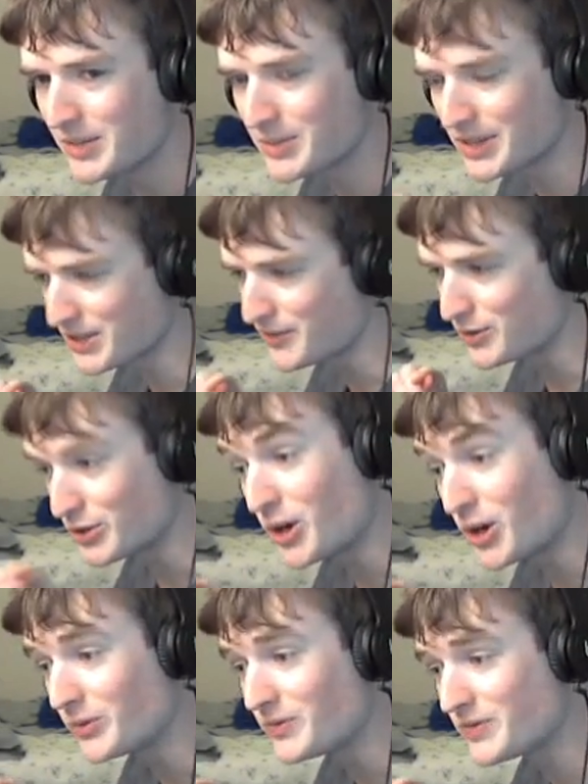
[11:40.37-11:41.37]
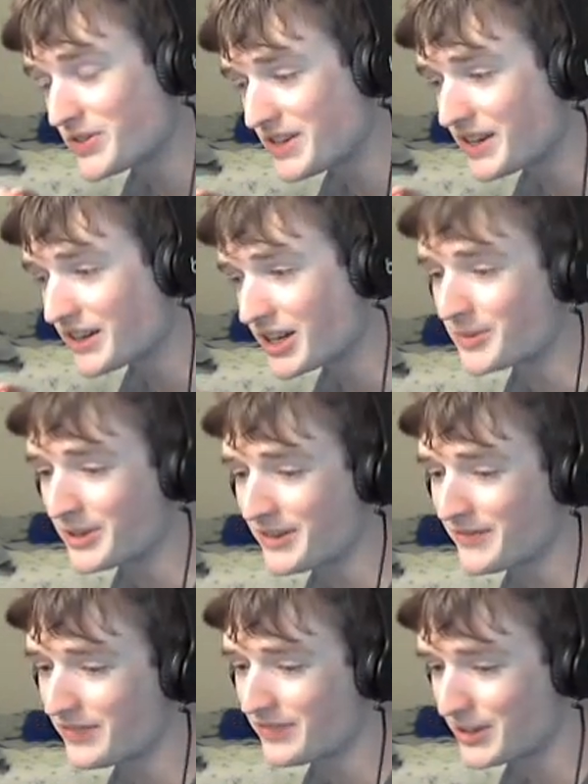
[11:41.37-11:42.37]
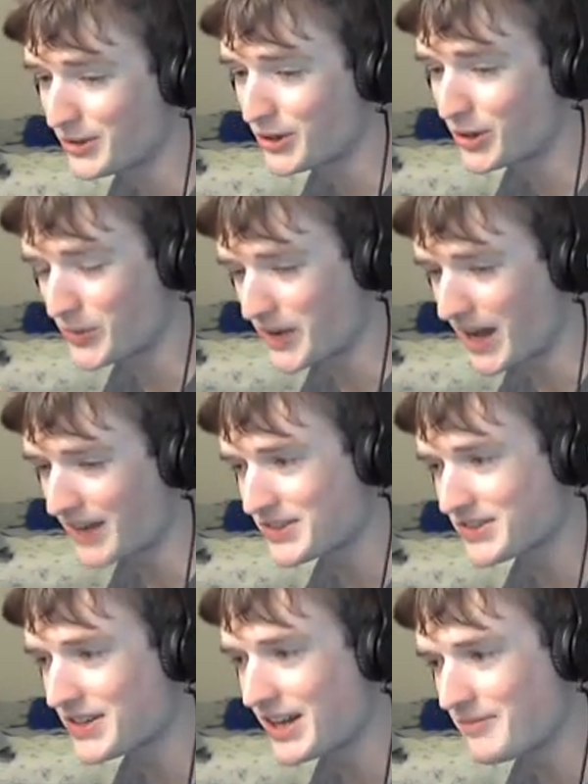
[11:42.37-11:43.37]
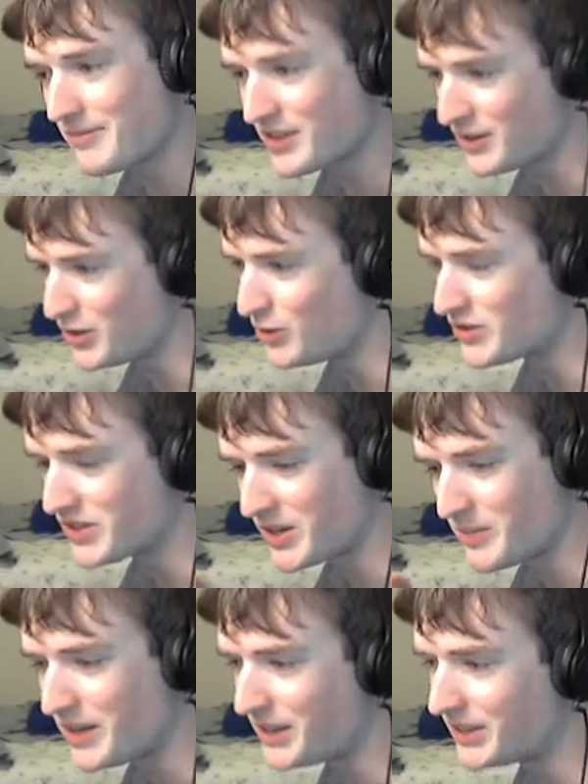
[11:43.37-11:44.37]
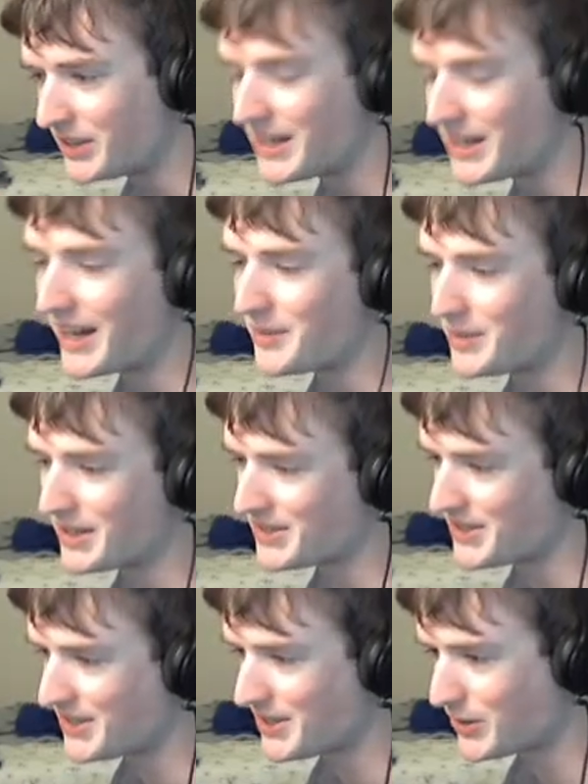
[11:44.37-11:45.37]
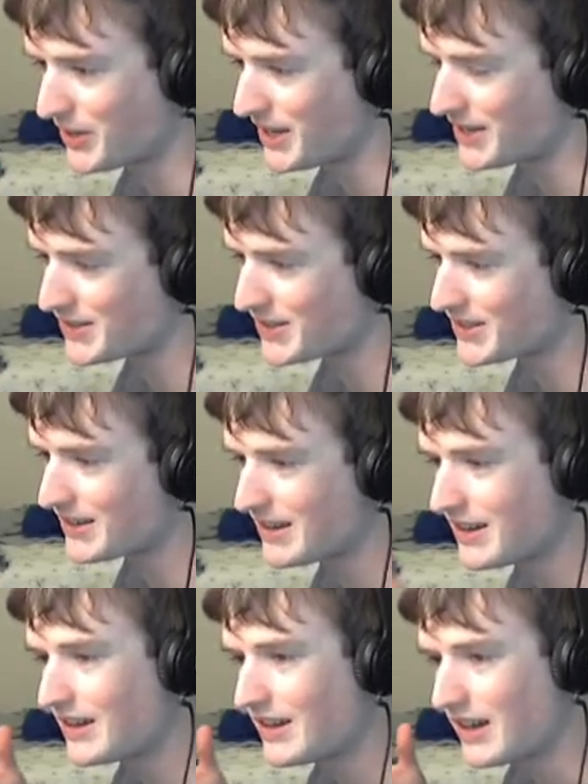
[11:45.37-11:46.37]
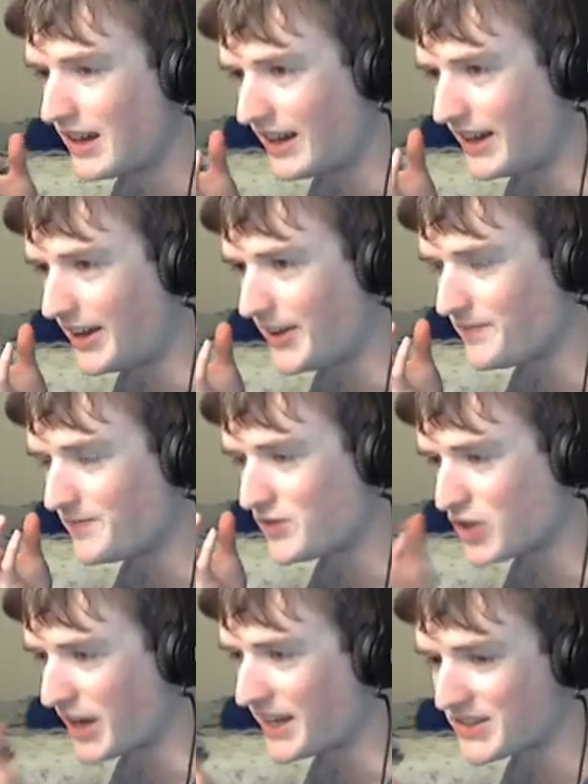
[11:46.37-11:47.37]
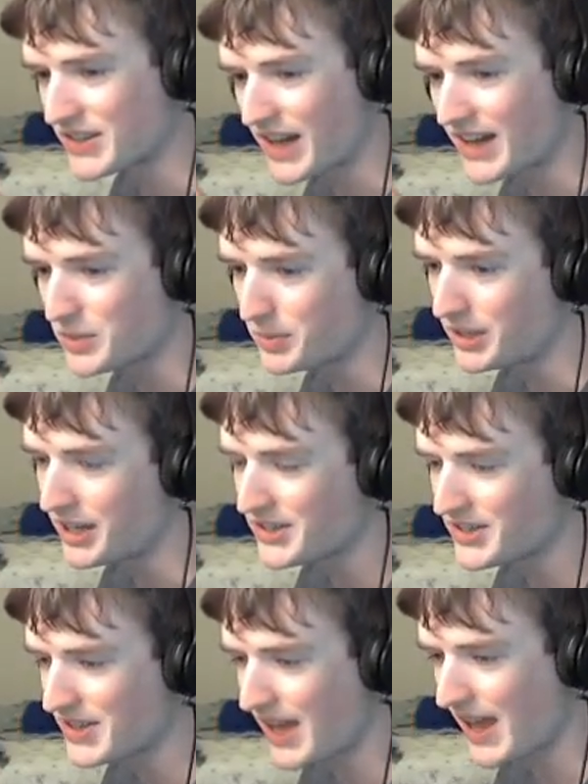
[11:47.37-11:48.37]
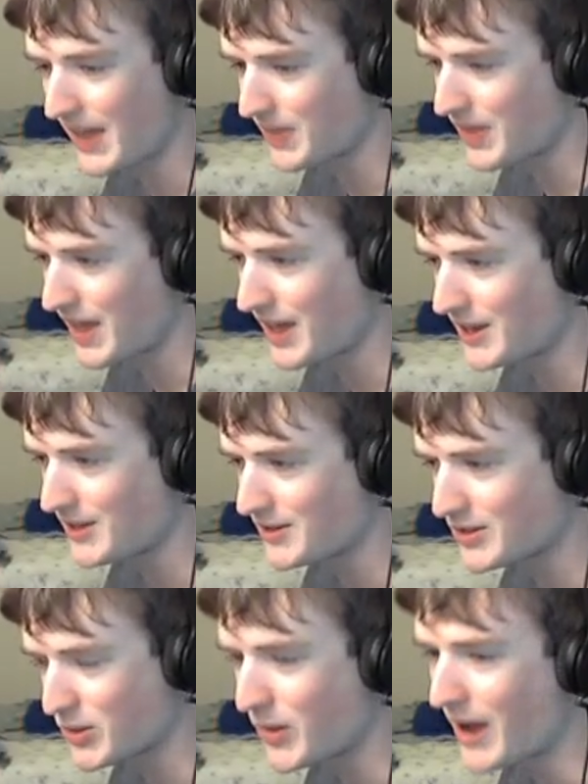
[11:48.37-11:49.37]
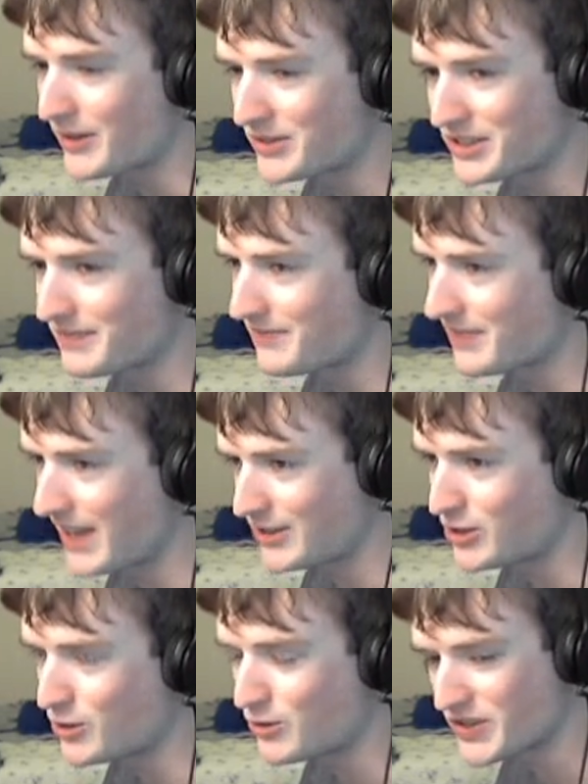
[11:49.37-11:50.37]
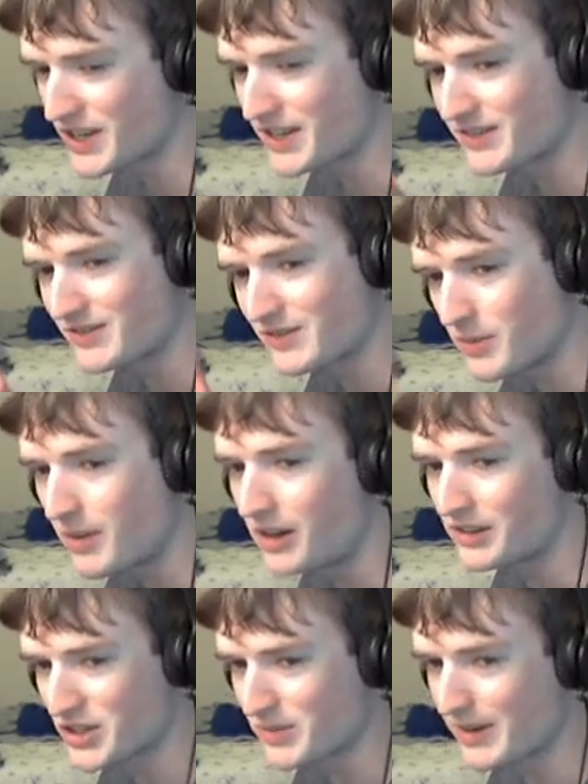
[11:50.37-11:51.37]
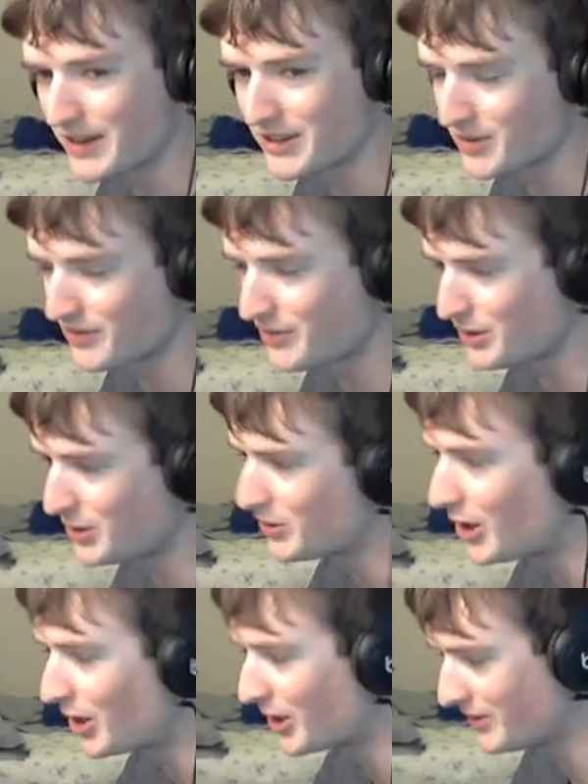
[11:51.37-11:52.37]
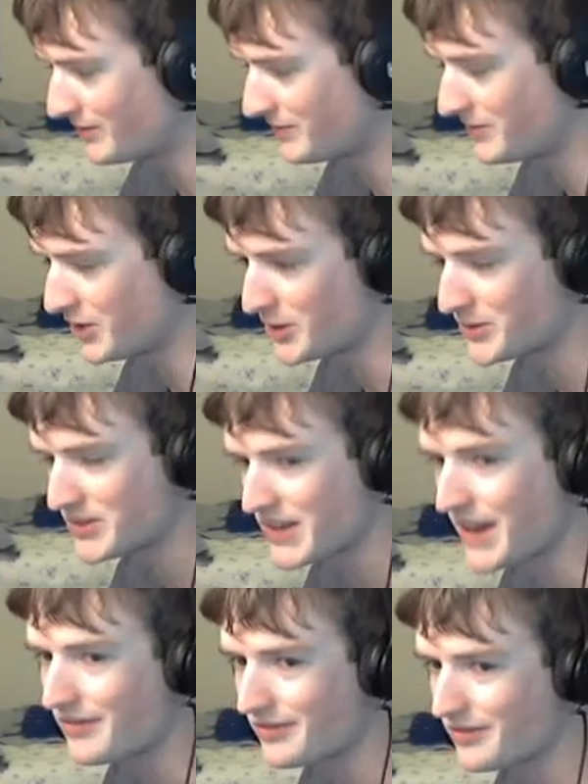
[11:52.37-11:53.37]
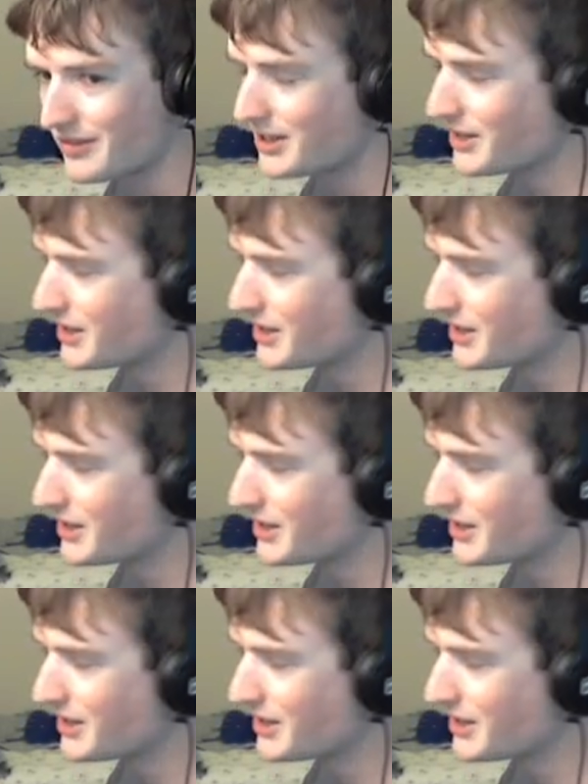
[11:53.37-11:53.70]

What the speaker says: Because if you don't see it coming, and you don't react in time, then you just immediately die, because he creates gigantic ice blocks, and they surround him, and you just get demolished by them if you aren't, you know, safe.